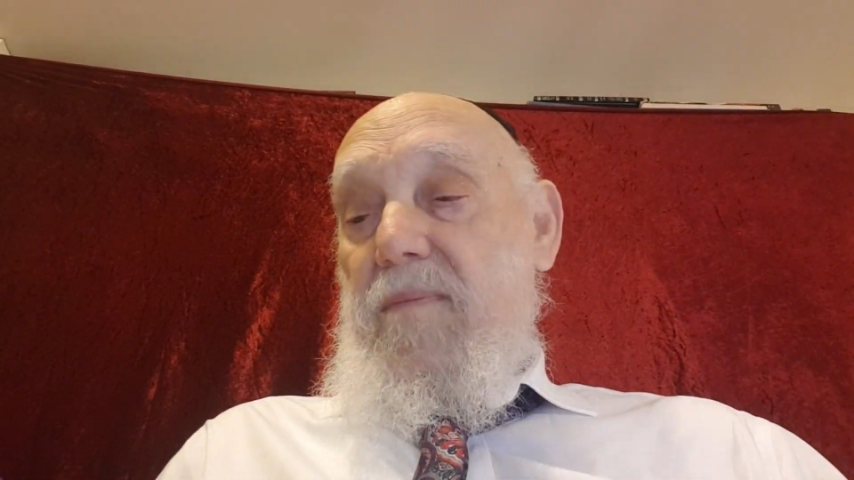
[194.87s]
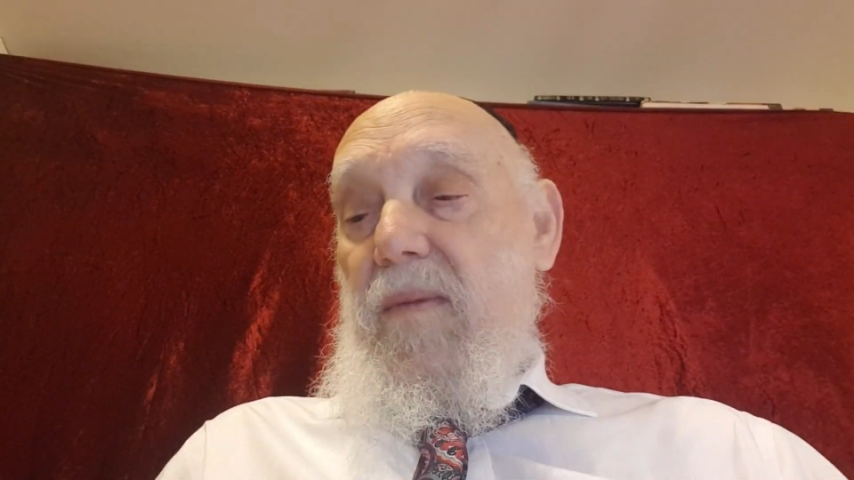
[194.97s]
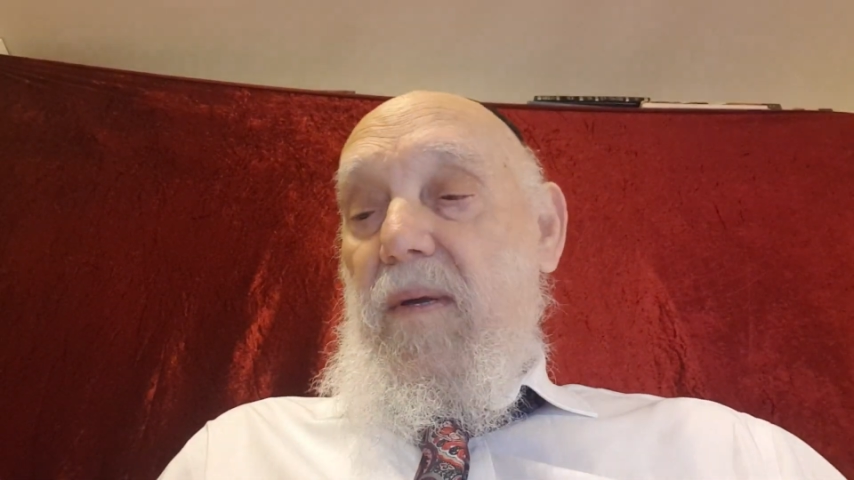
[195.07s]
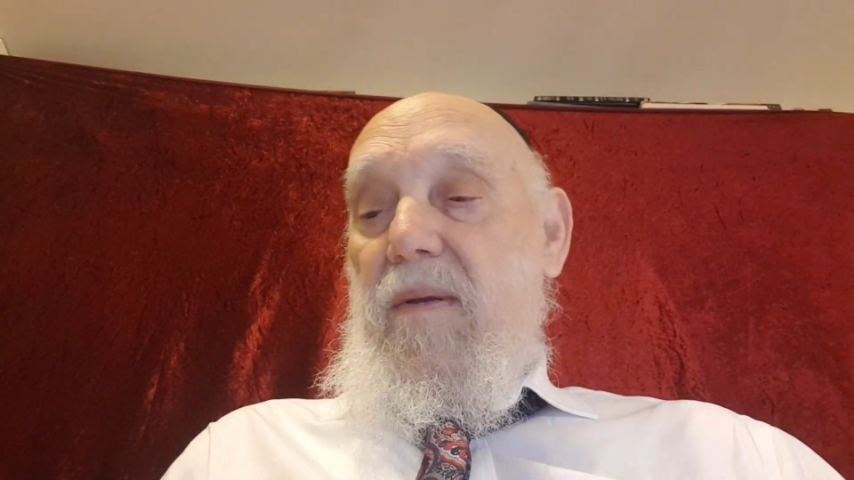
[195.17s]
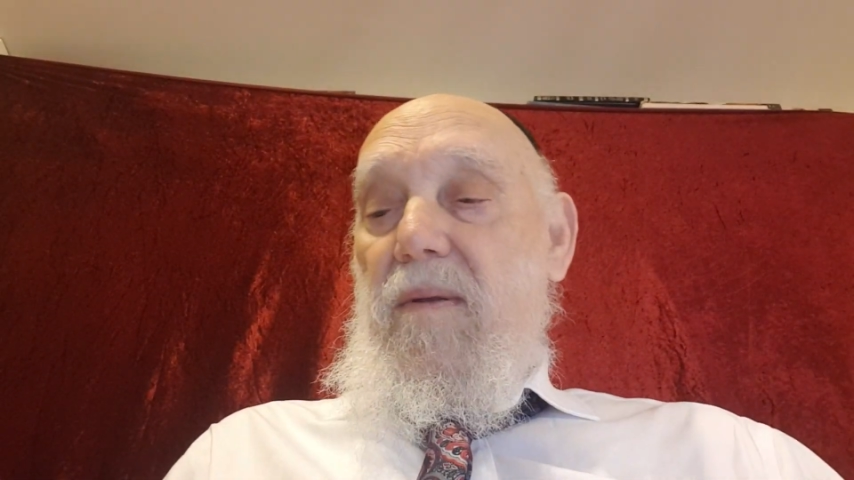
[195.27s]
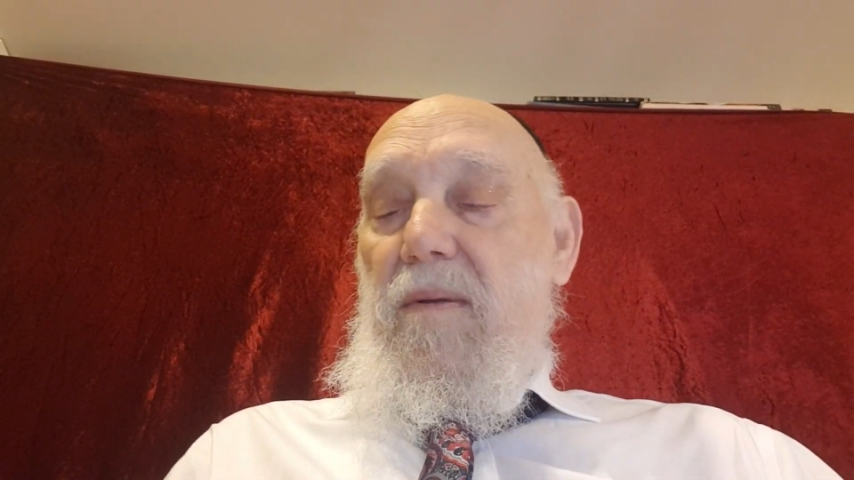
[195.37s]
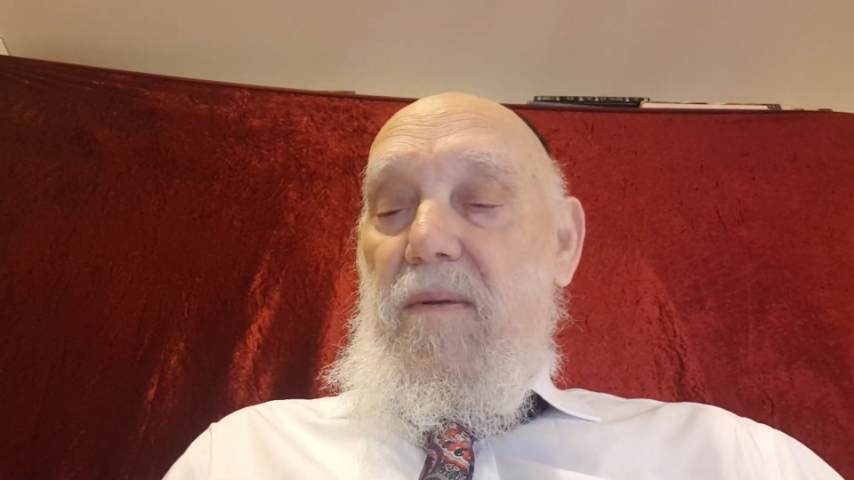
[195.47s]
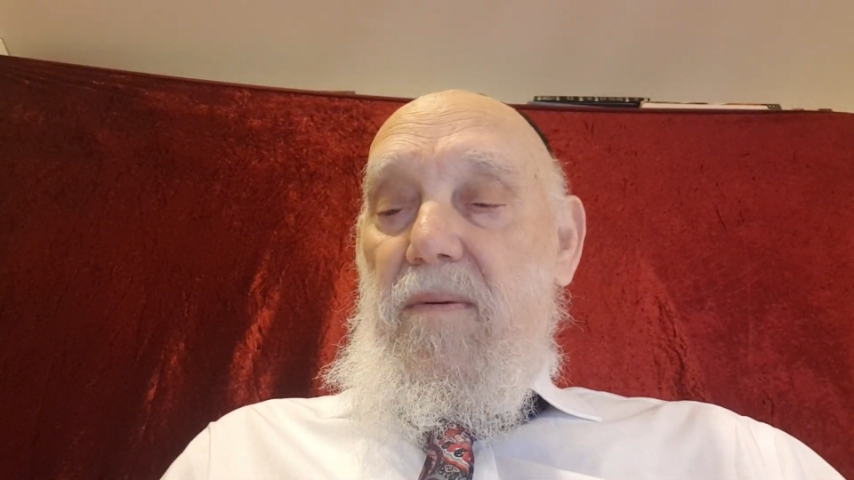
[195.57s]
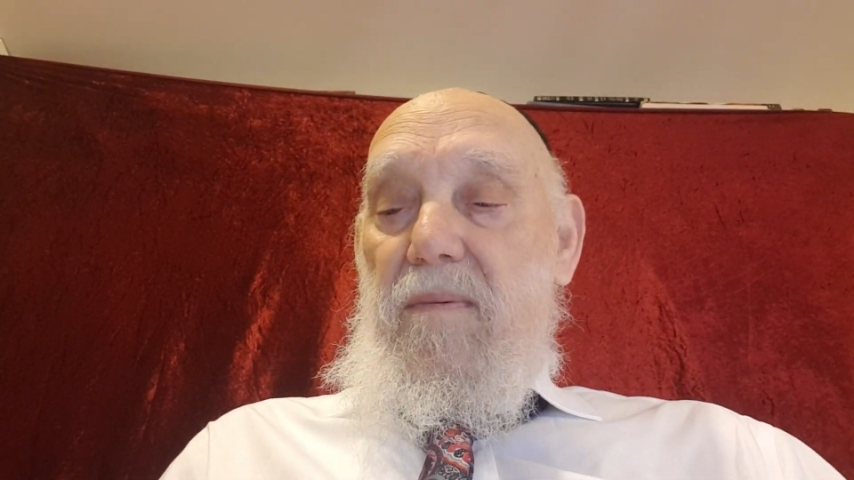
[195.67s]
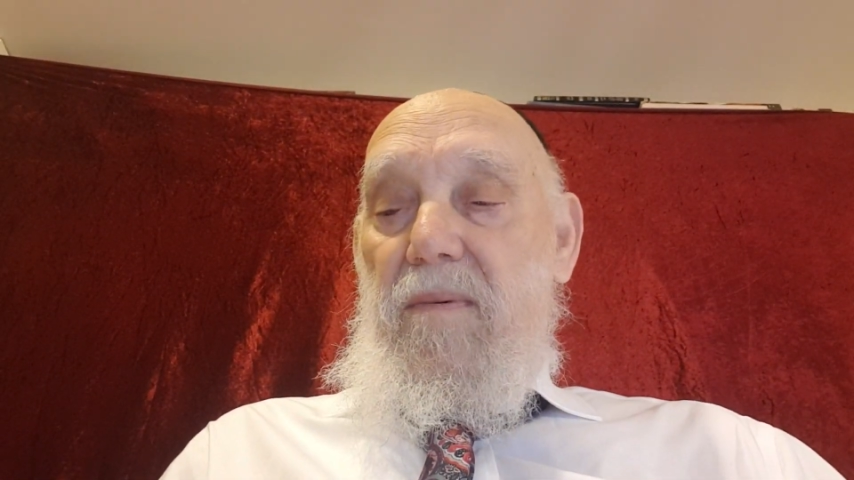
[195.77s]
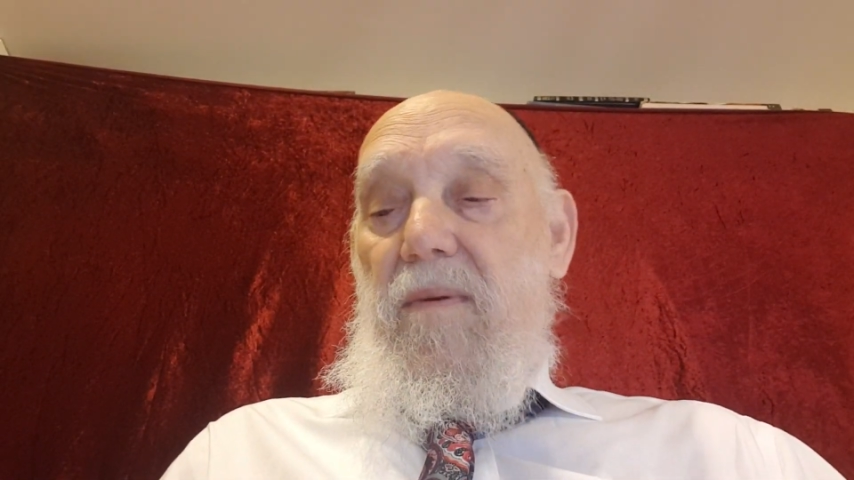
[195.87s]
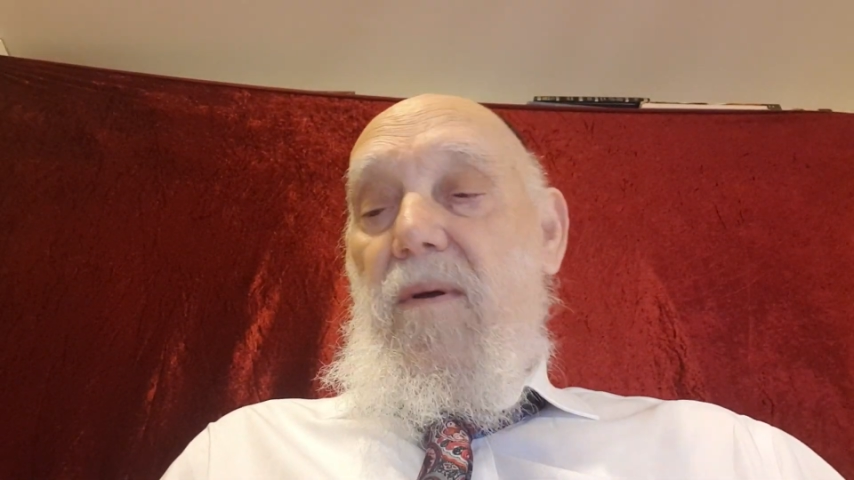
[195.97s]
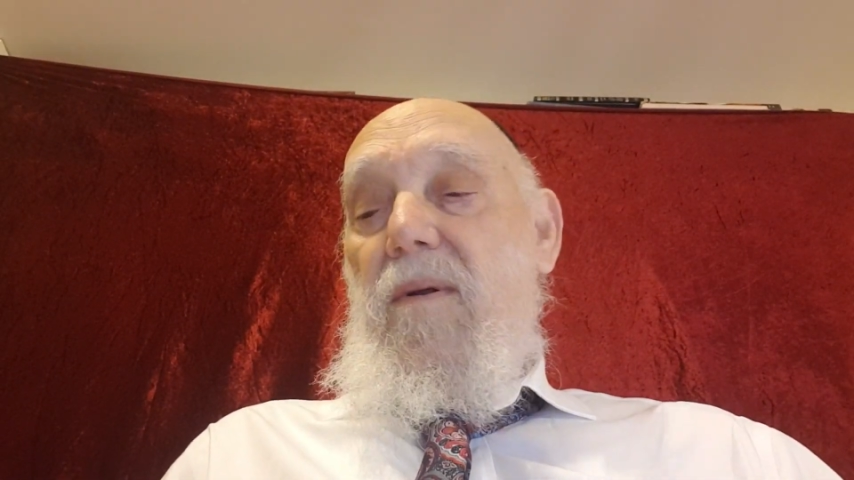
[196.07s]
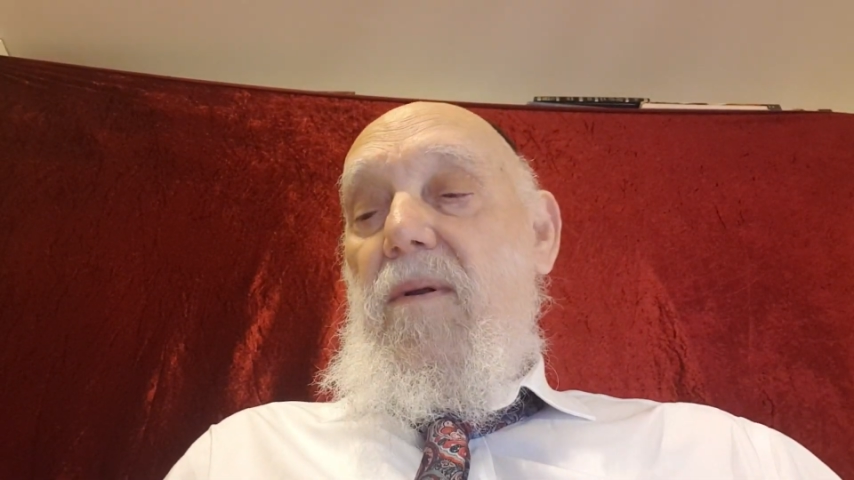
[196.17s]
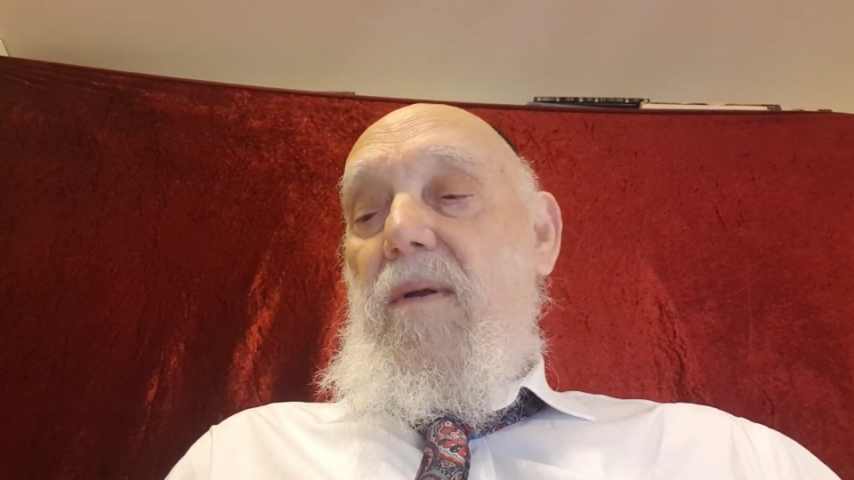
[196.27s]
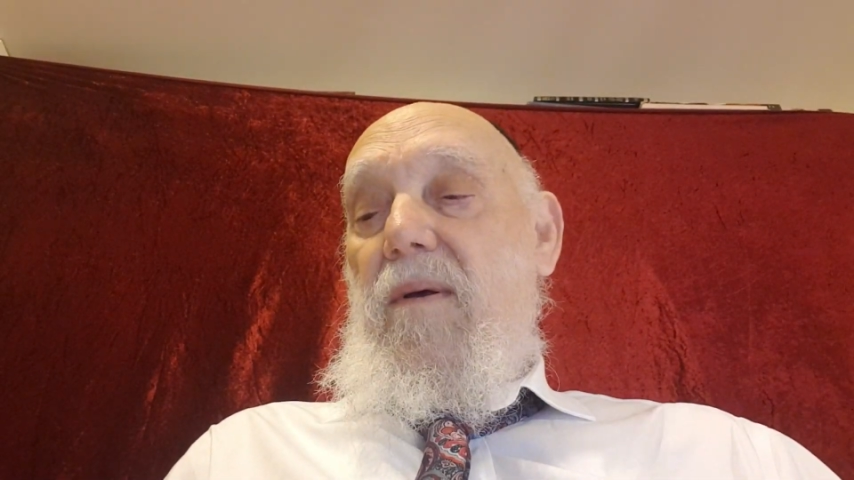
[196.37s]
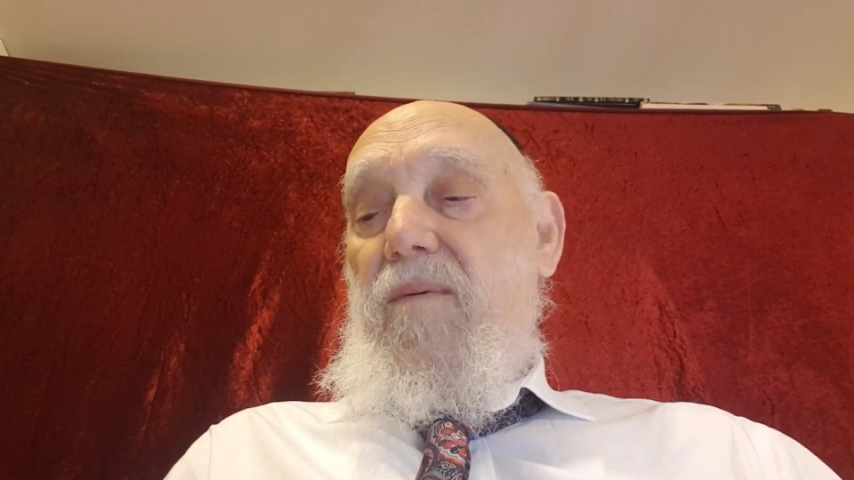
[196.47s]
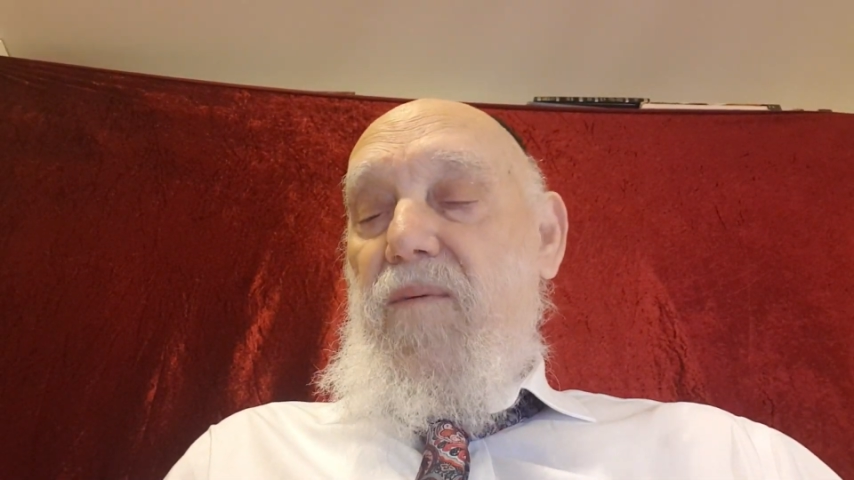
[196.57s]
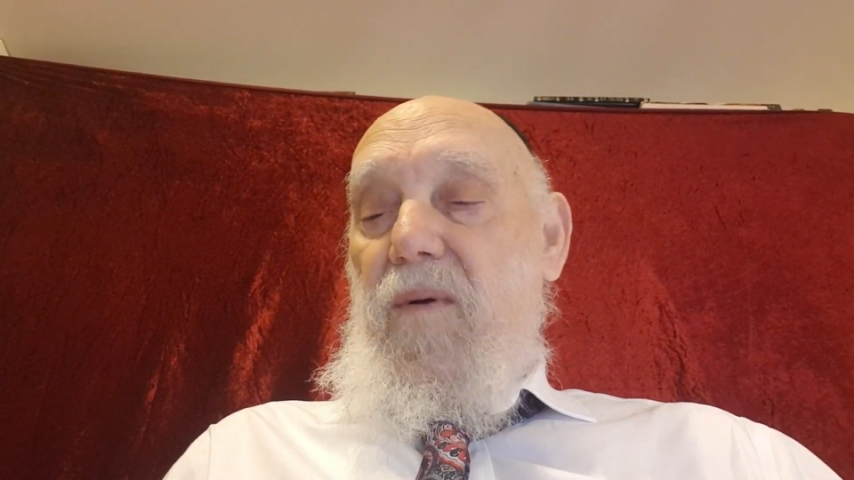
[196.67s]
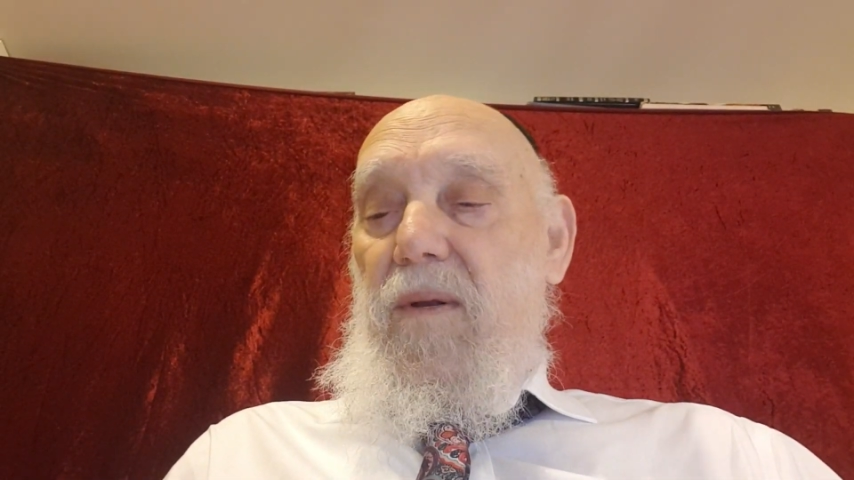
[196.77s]
and all are
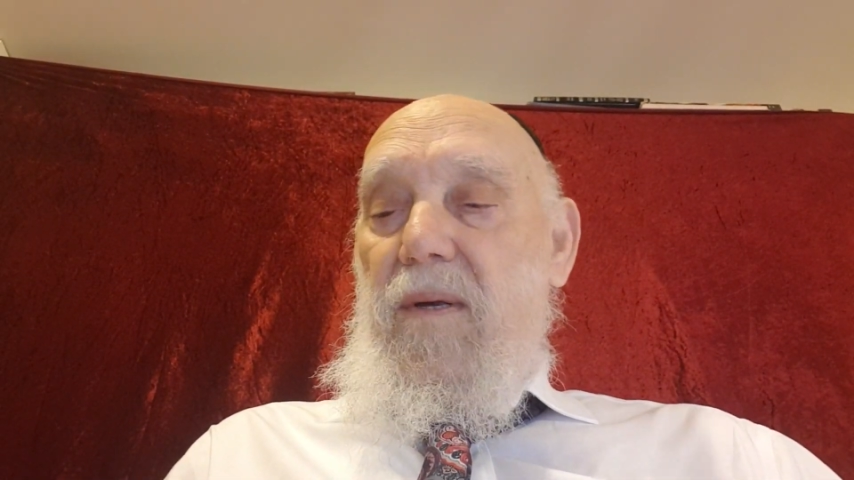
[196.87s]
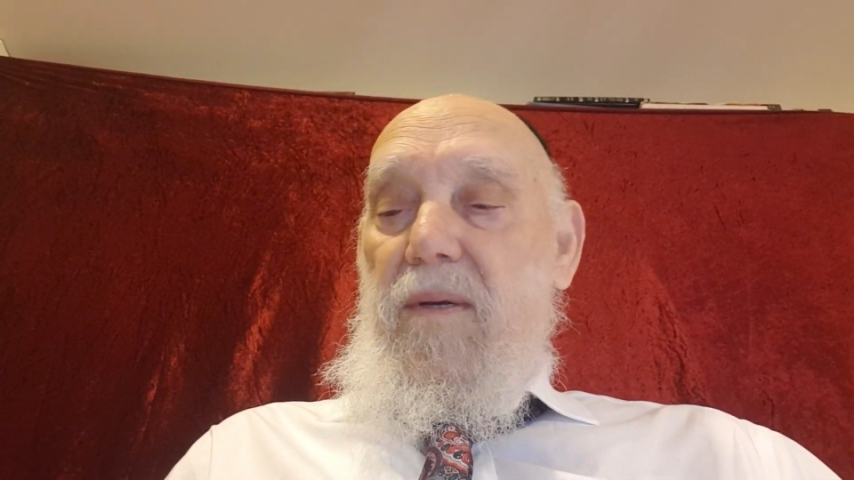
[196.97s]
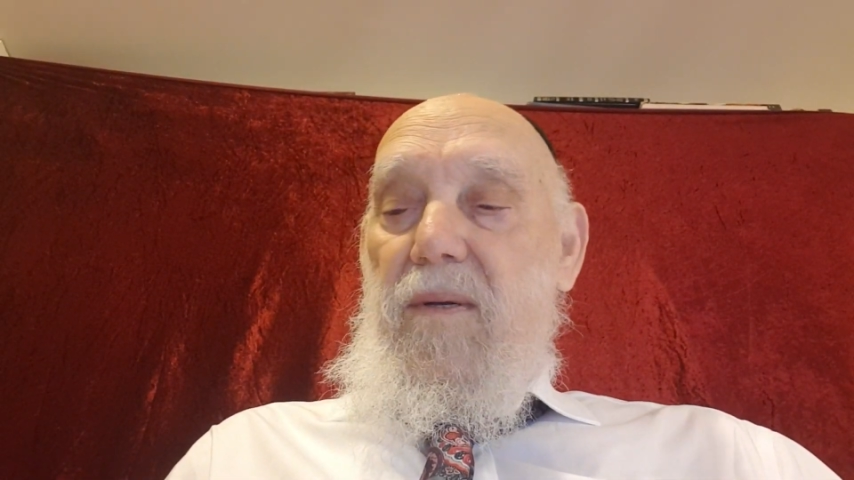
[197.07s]
falling,